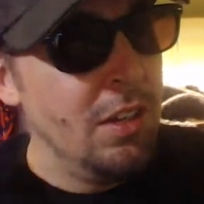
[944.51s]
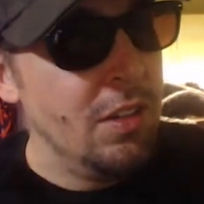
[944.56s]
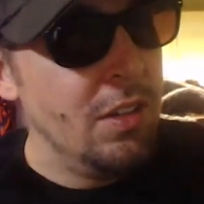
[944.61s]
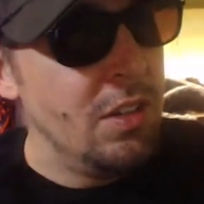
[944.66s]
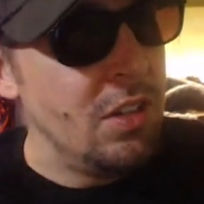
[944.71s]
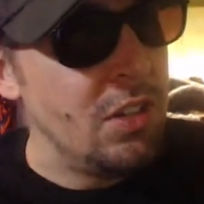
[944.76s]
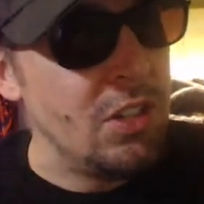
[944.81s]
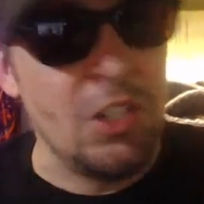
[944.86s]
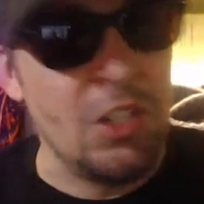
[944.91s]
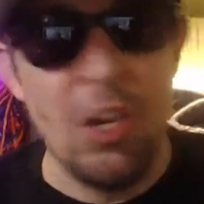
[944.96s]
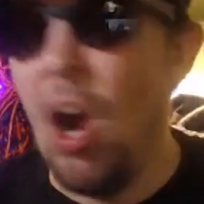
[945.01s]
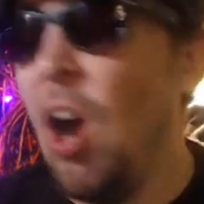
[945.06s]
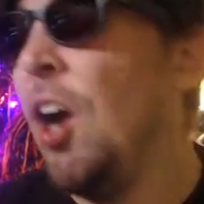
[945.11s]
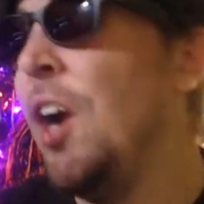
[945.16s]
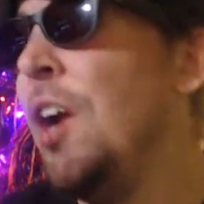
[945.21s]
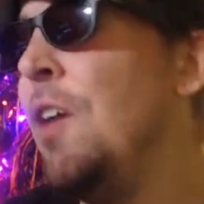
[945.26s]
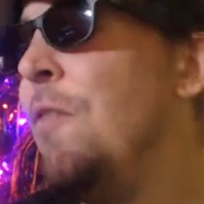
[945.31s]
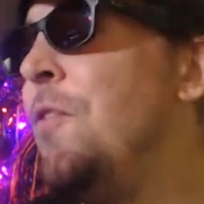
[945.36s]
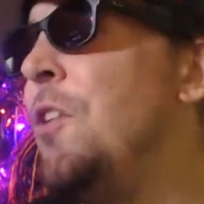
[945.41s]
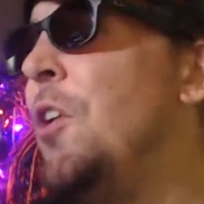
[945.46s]

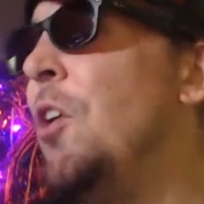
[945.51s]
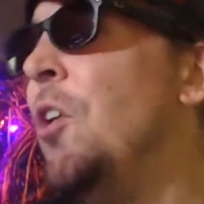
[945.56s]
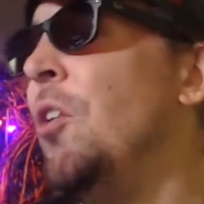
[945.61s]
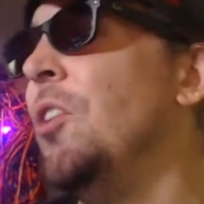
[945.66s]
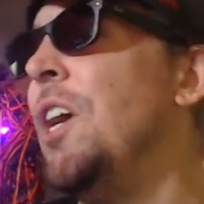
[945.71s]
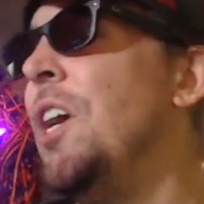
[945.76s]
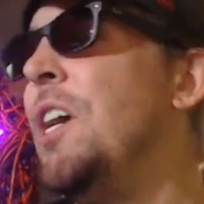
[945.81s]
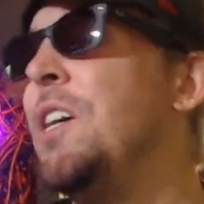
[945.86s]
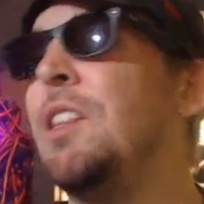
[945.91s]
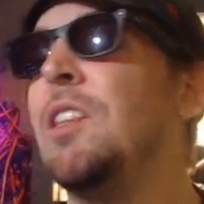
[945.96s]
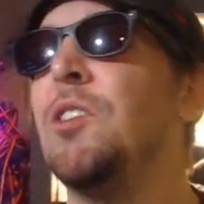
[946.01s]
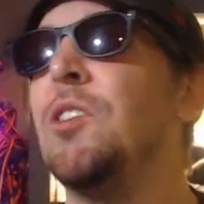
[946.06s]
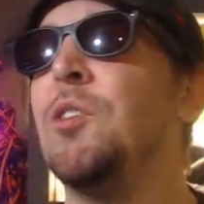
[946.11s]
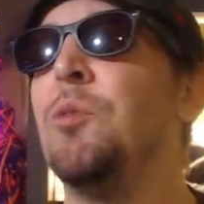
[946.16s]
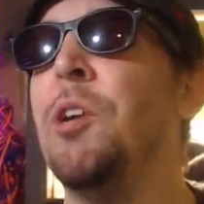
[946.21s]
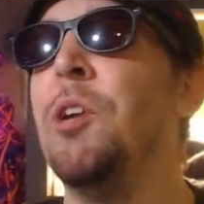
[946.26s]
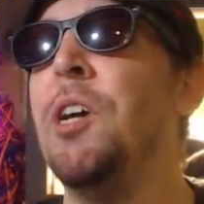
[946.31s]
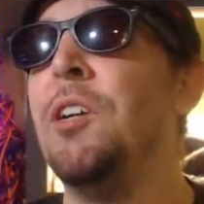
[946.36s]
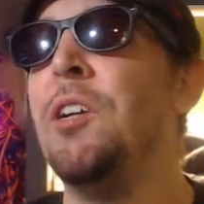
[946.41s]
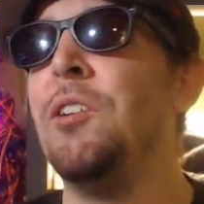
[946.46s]
Sorry if you don't like the
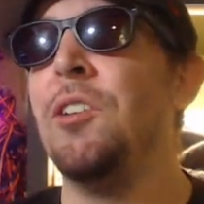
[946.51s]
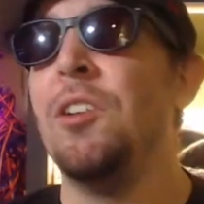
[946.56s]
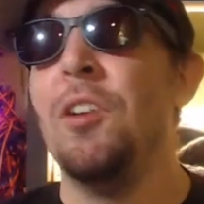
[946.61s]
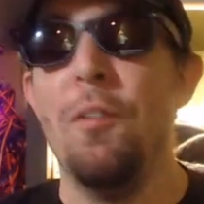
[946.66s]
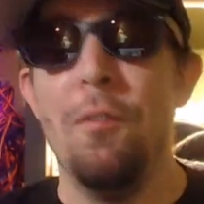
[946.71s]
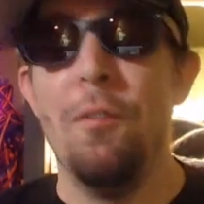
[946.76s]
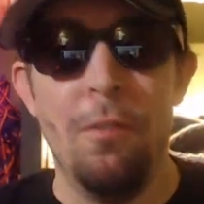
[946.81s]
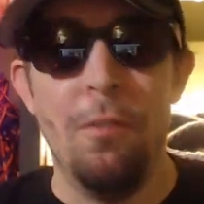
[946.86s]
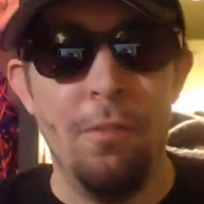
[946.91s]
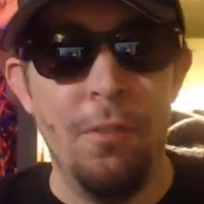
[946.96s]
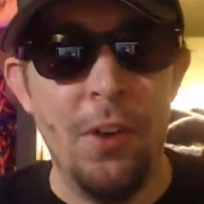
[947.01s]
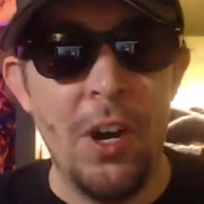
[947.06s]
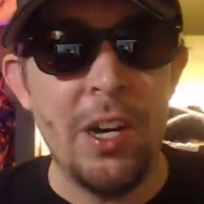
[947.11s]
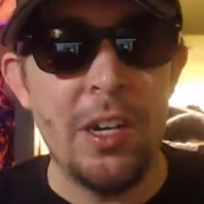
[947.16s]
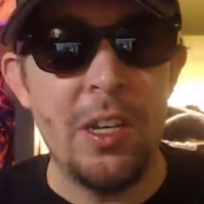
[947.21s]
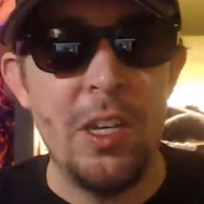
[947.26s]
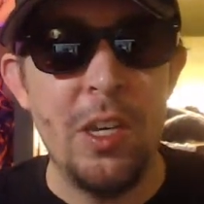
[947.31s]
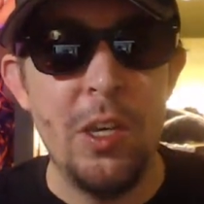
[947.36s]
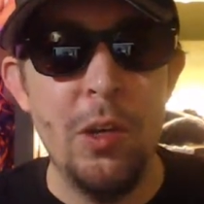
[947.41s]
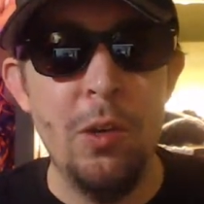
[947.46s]
switch.
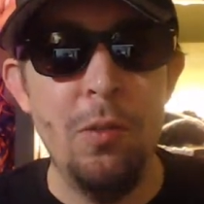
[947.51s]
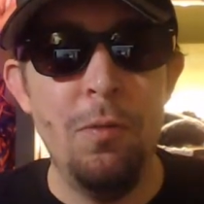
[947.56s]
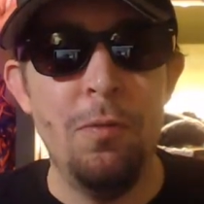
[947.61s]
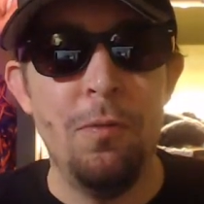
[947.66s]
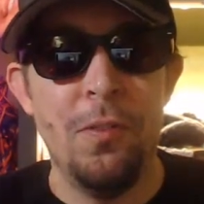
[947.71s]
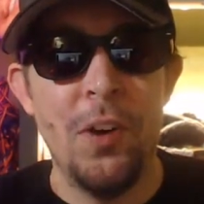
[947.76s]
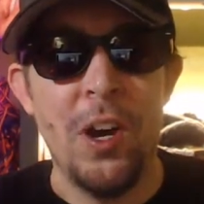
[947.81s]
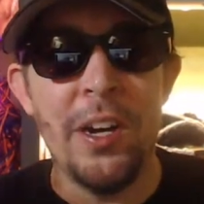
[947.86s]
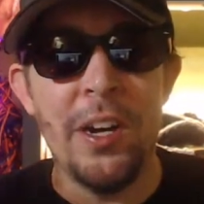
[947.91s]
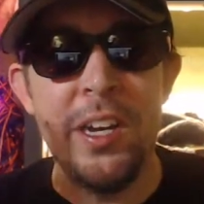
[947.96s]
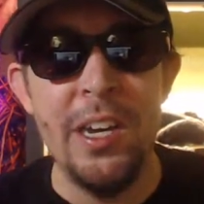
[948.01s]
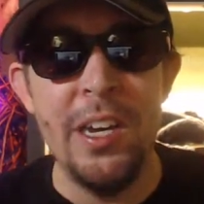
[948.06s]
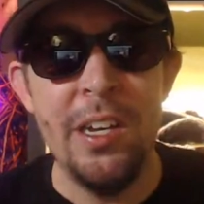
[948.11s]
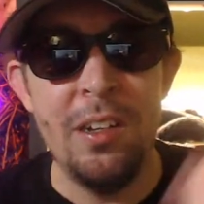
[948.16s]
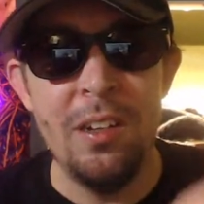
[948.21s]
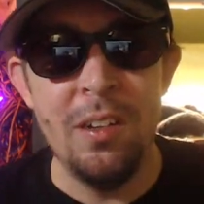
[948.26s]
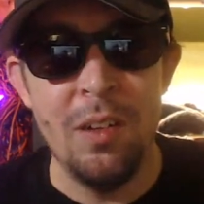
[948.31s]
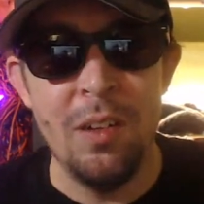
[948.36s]
Fuck you. Fuck it.